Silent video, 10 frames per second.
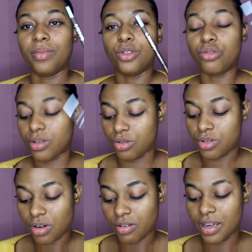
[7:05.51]
do a
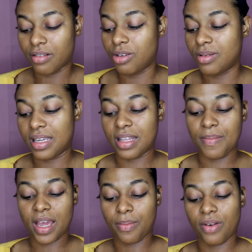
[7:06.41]
tutorial using the
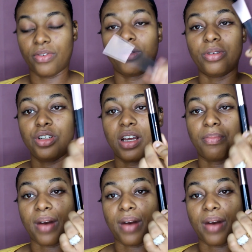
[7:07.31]
Makeup Revolution